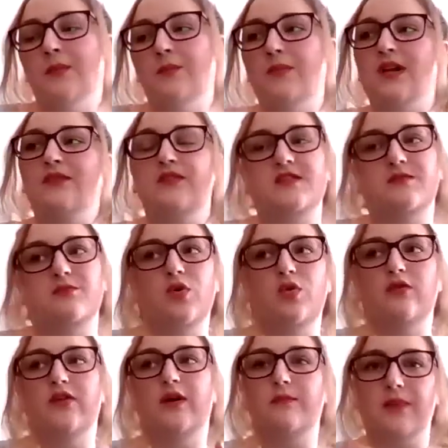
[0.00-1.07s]
But if it's more
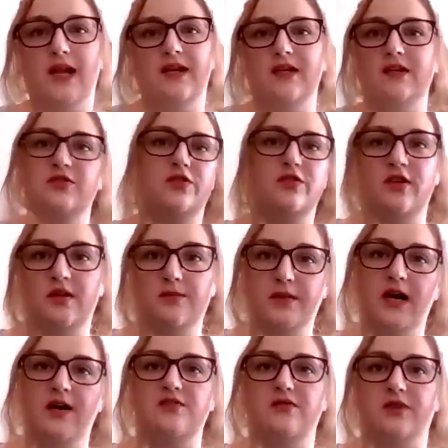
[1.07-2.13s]
of a blanket, you're going to
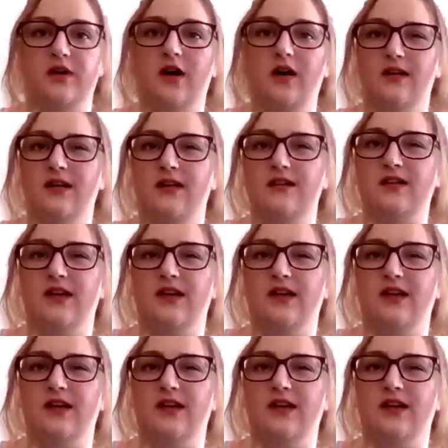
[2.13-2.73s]
pass regardless,